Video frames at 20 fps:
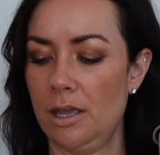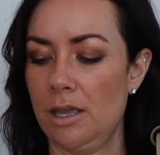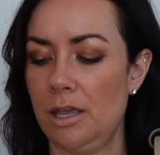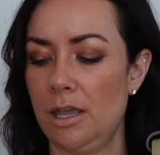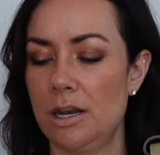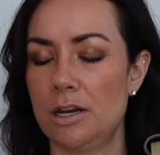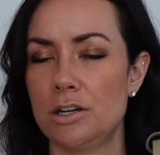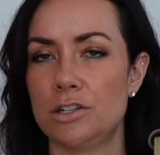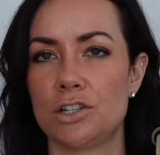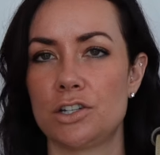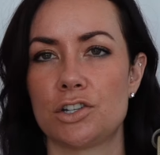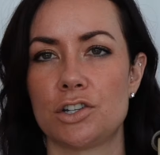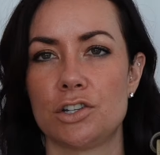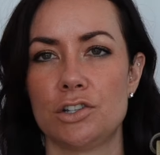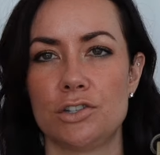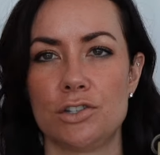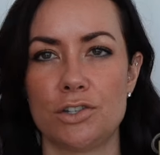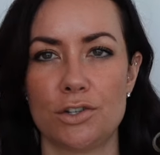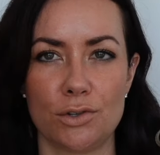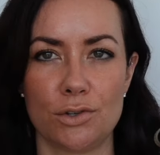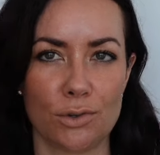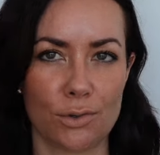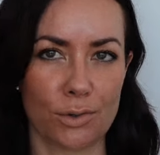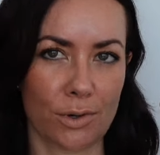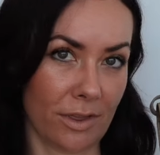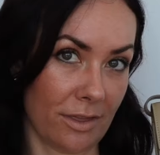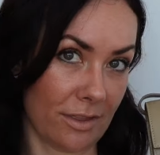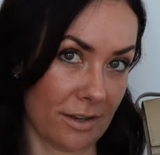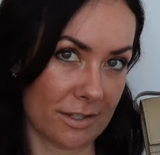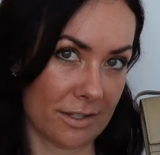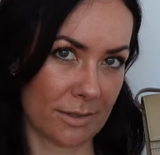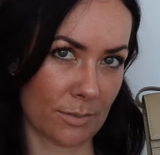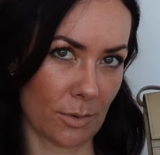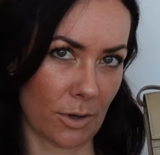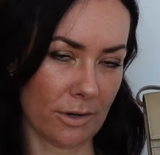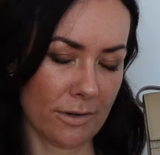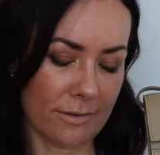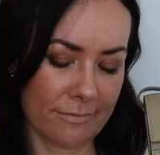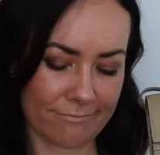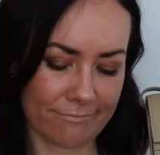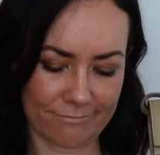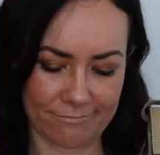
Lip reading: in addition to this one.